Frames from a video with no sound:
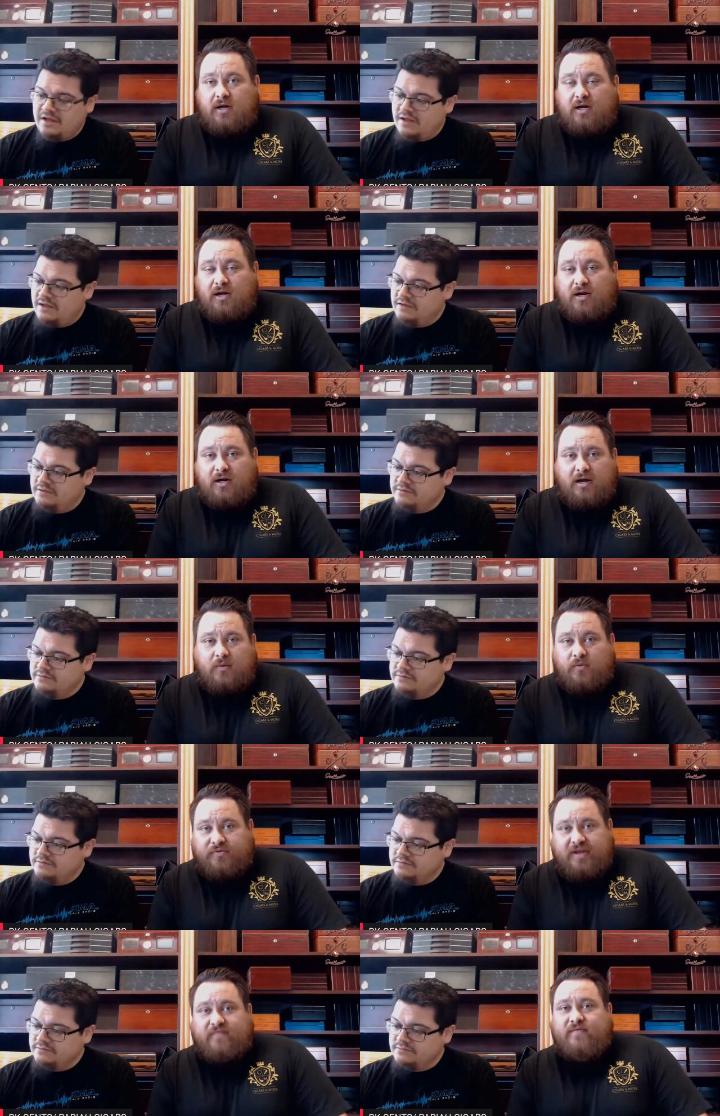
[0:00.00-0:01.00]
Speaker 1: uh, I will
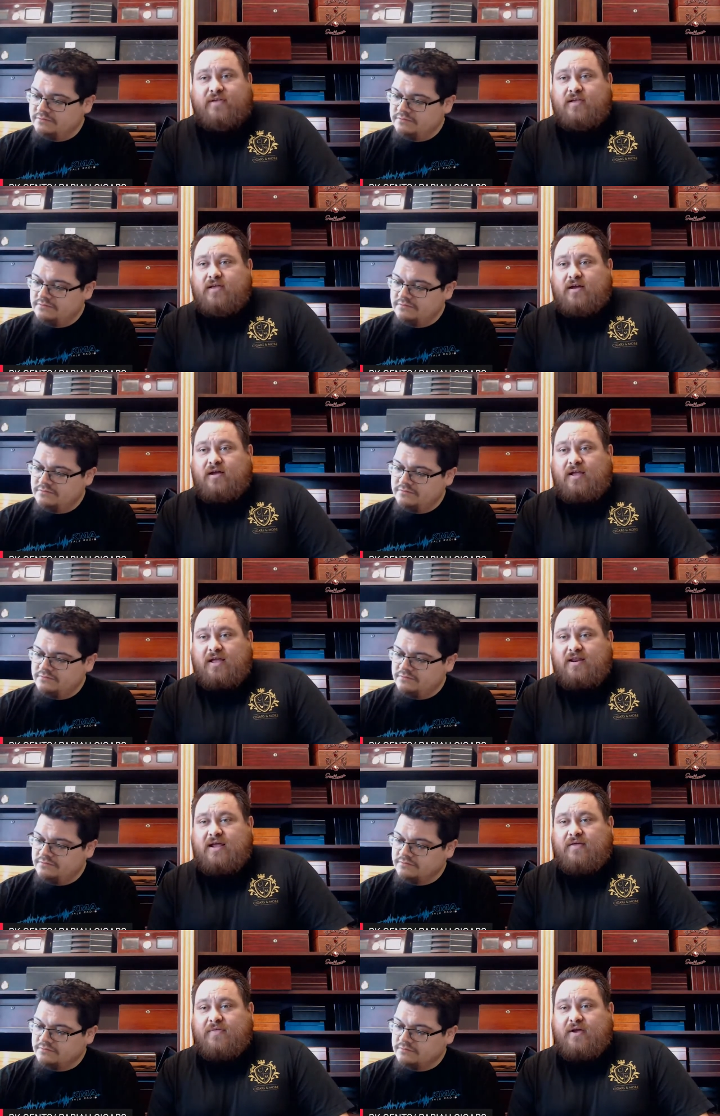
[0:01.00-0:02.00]
definitely head
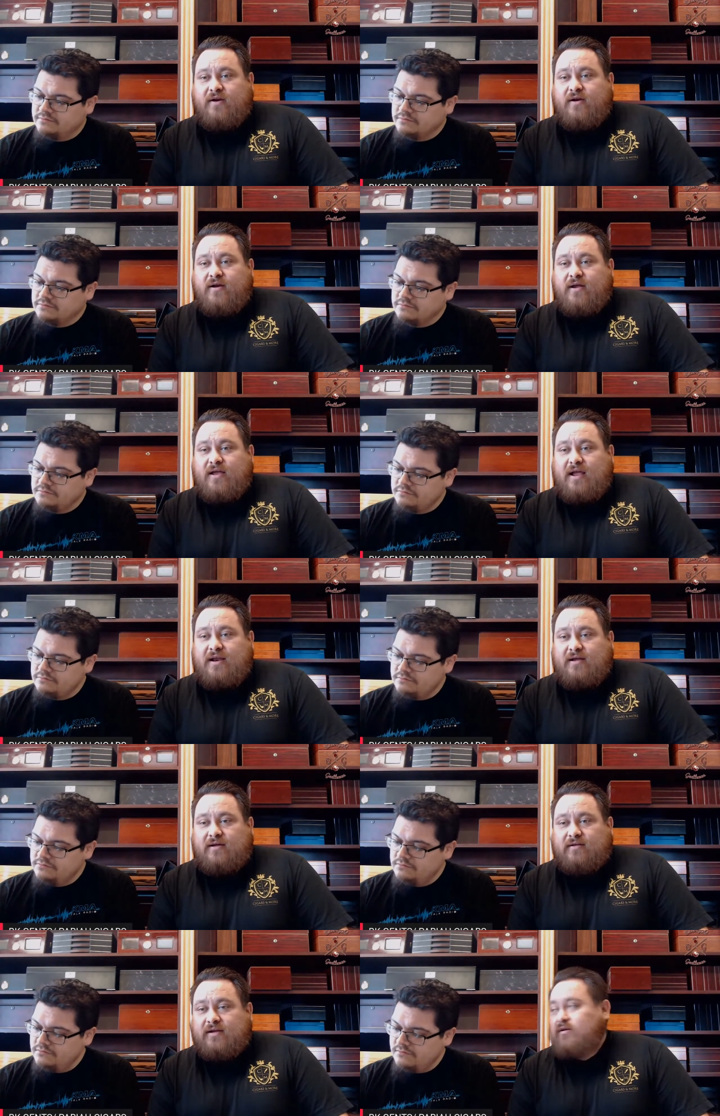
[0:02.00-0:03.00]
down there and
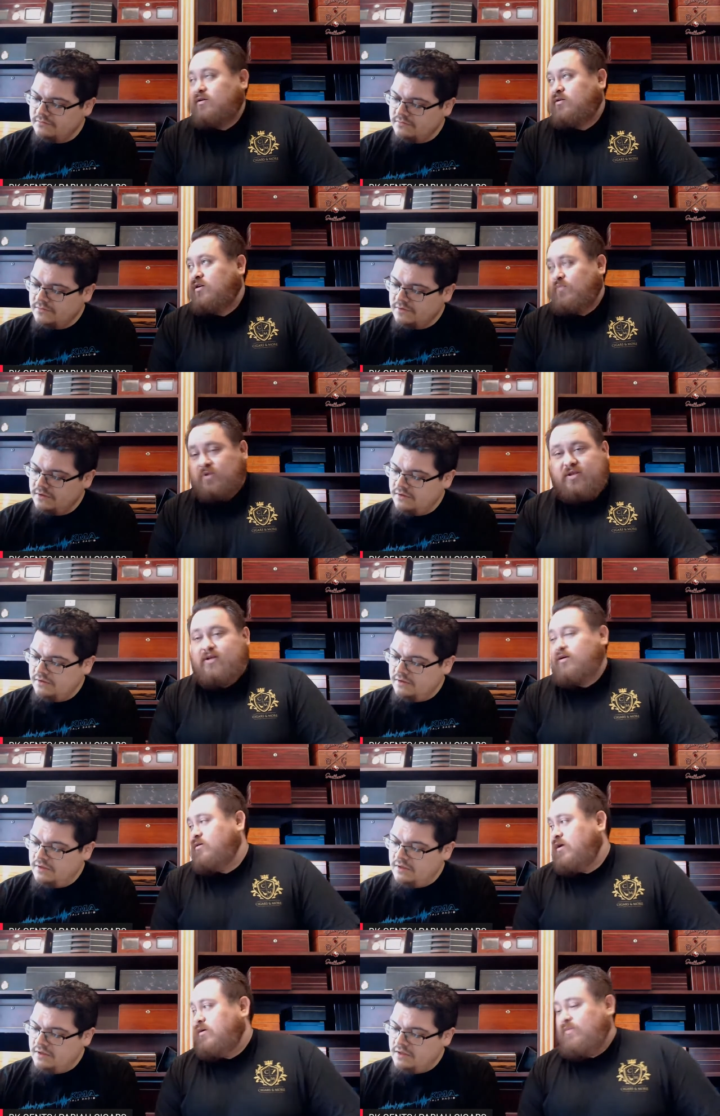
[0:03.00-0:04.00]
let her cook me
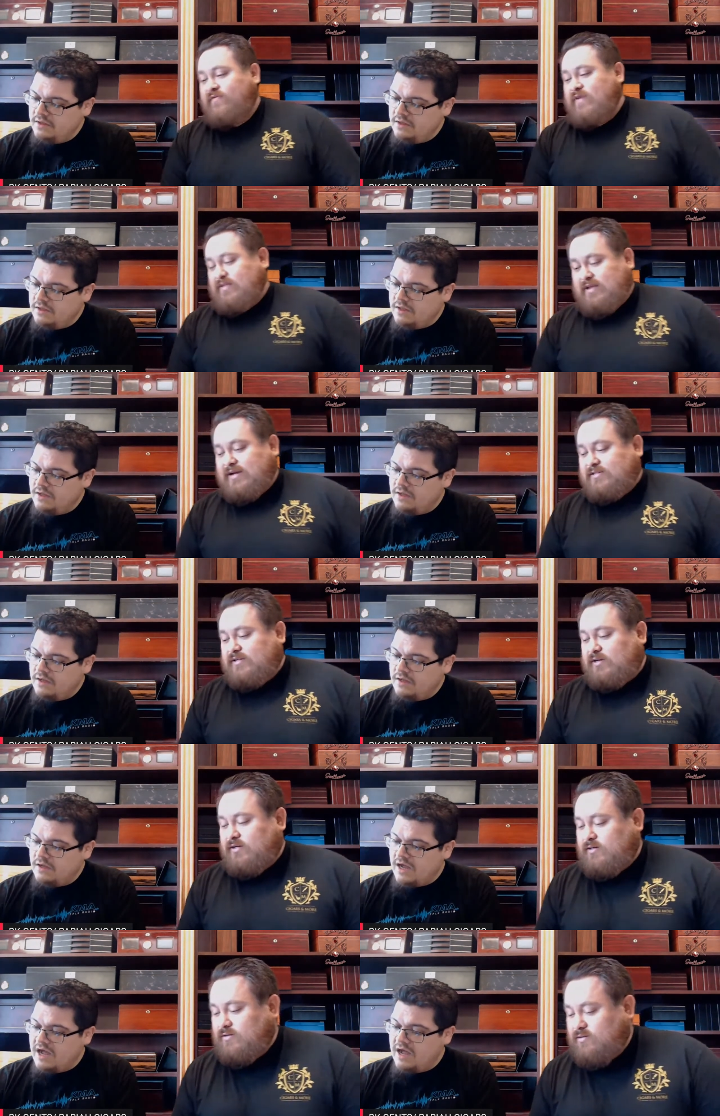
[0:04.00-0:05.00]
dinner. That would be fantastic.
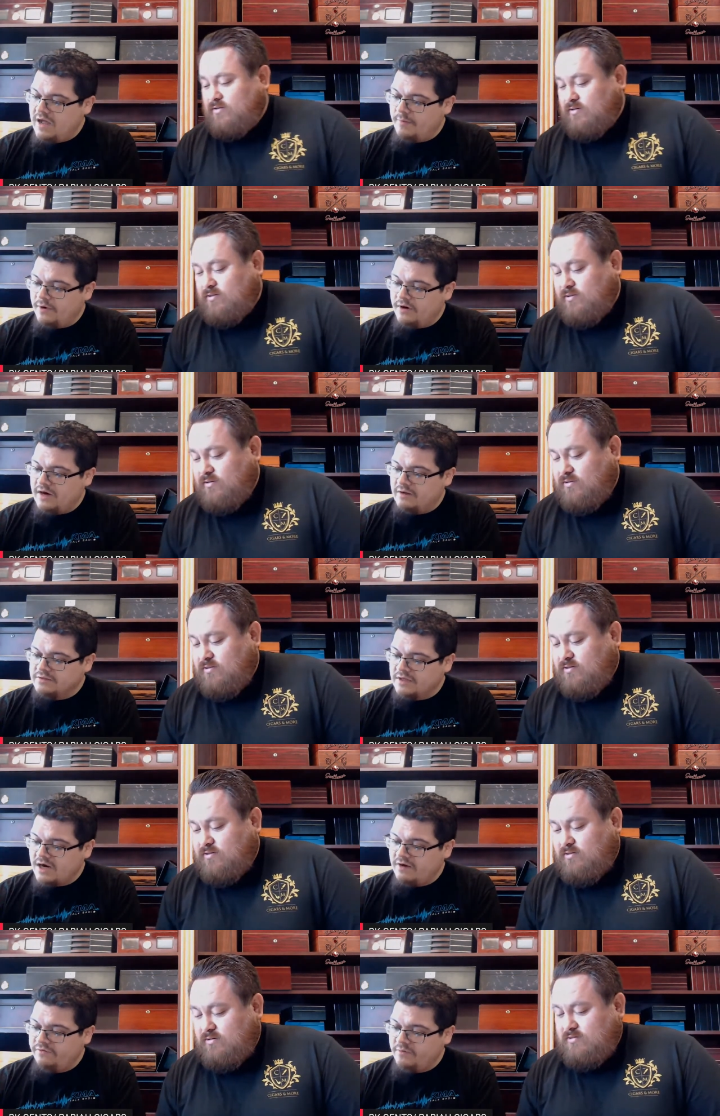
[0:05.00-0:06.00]
Speaker 2: I'm hurt. I was not
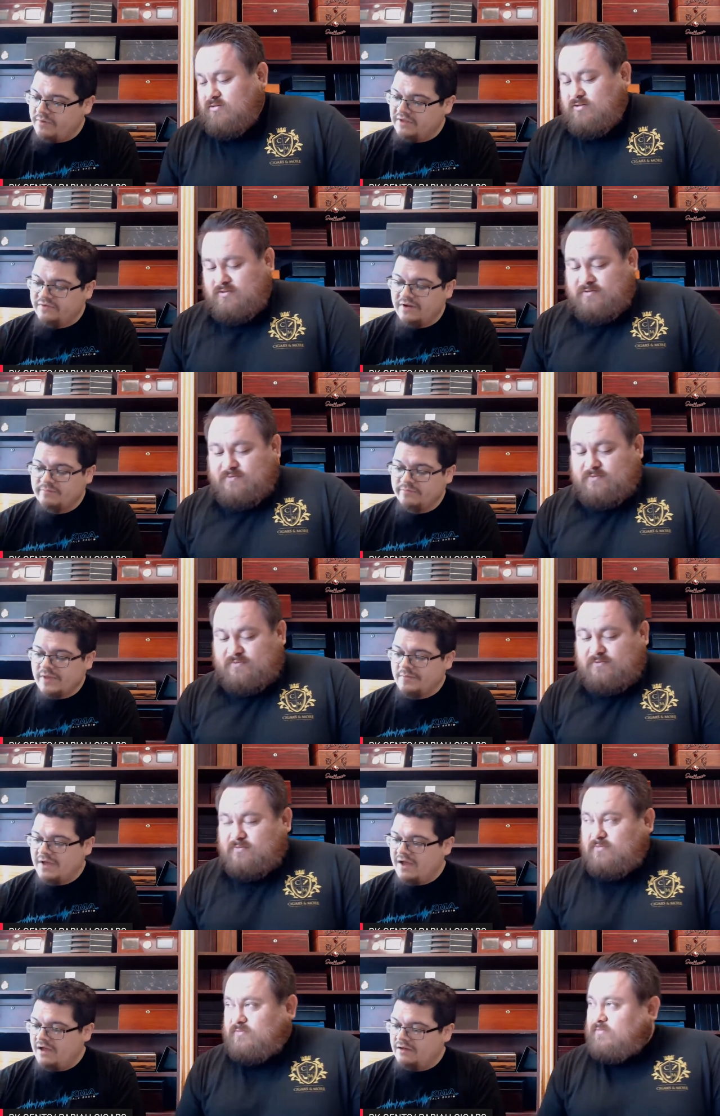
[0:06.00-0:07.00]
offered, but that's fine. I'm
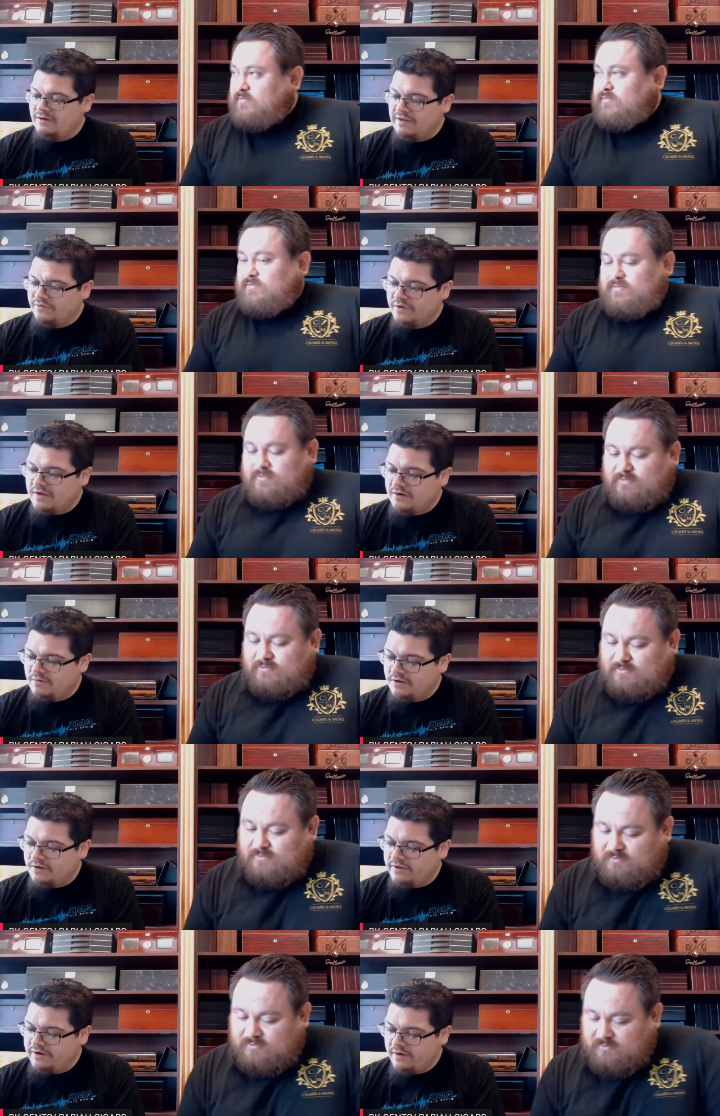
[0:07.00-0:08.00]
not. I don't have to go. I don't want to
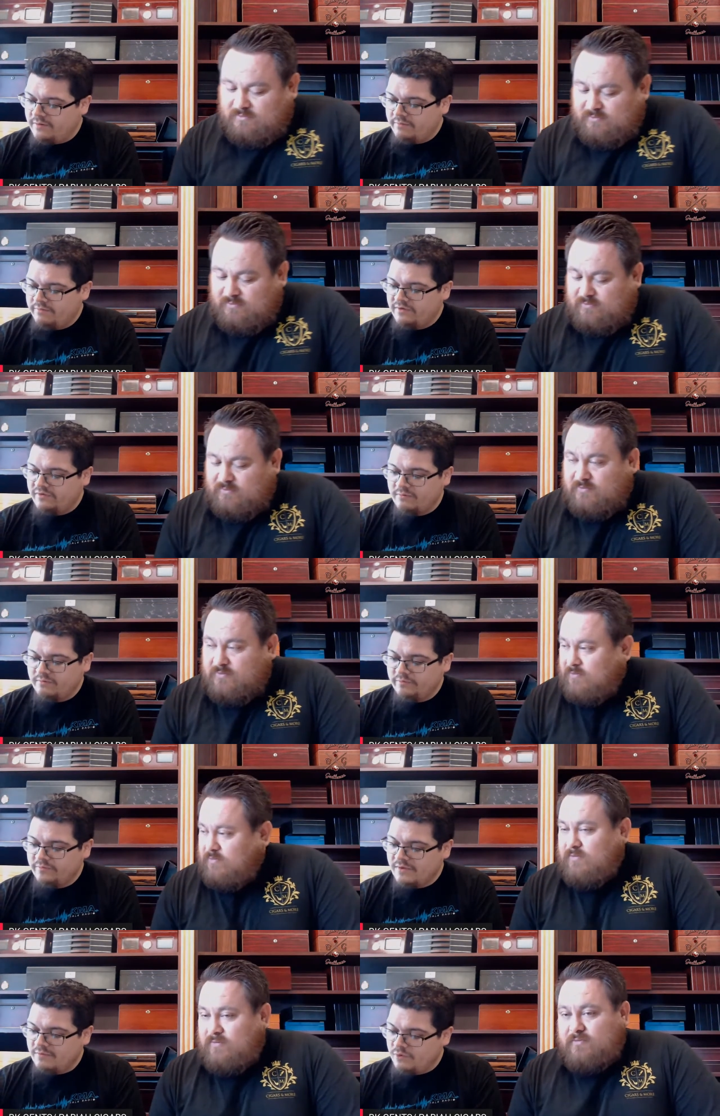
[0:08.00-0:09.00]
go there anyway. That's fine.
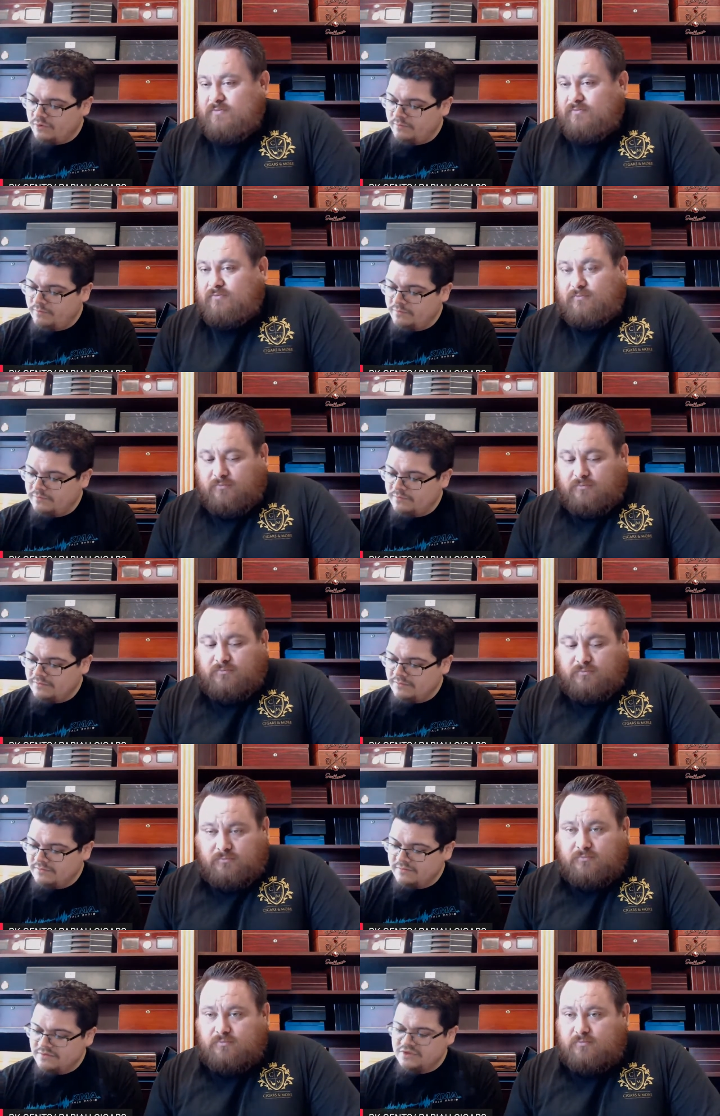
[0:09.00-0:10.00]
I'm cool.
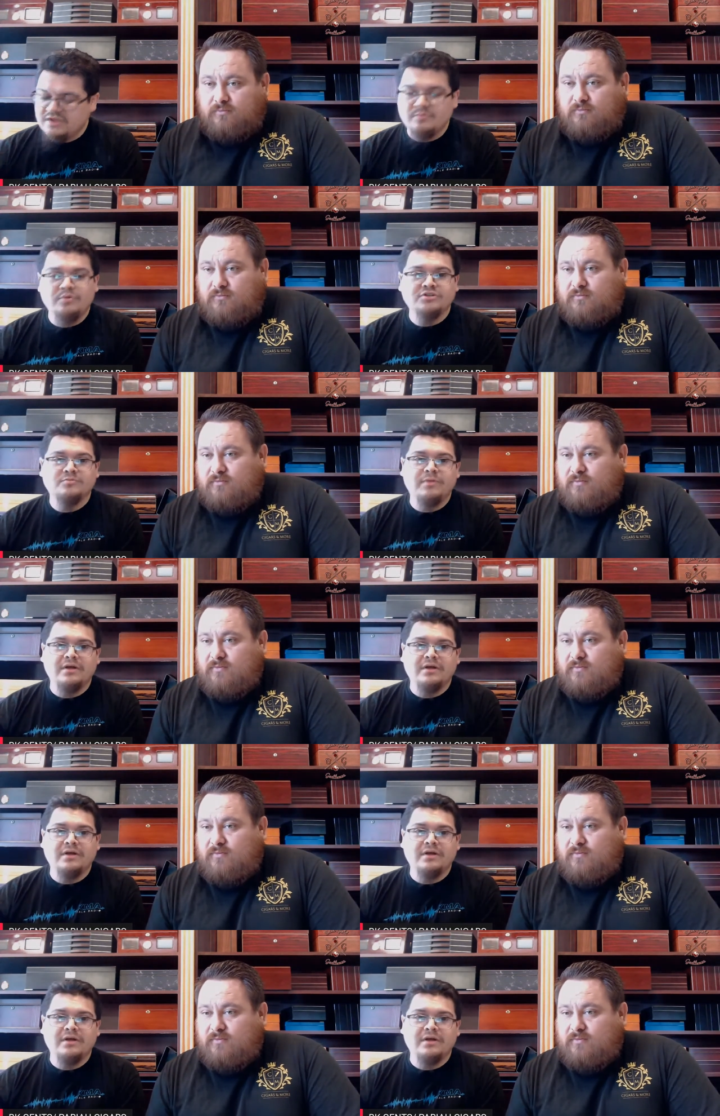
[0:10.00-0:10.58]
Just gonna push